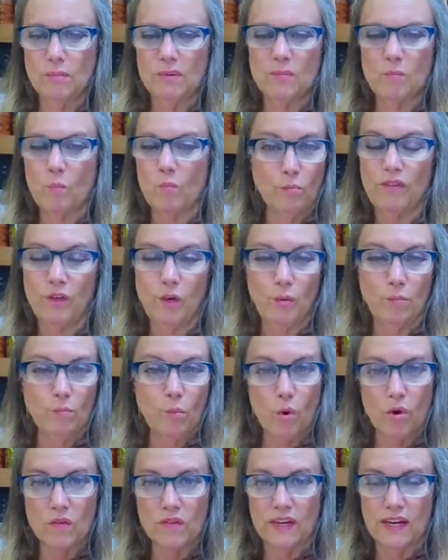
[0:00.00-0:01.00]
been viewed
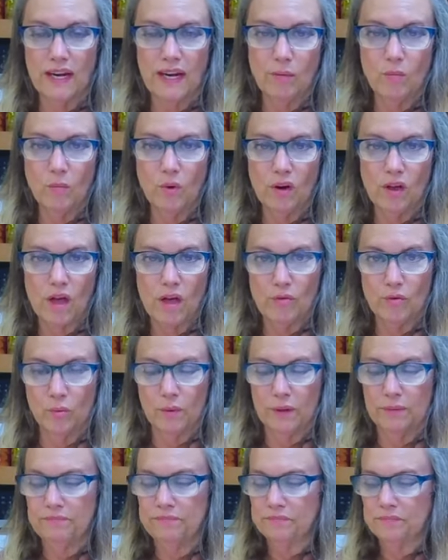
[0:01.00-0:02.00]
more than any other
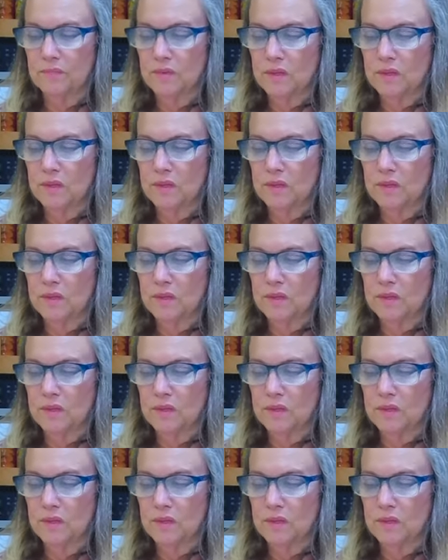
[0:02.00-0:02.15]
one?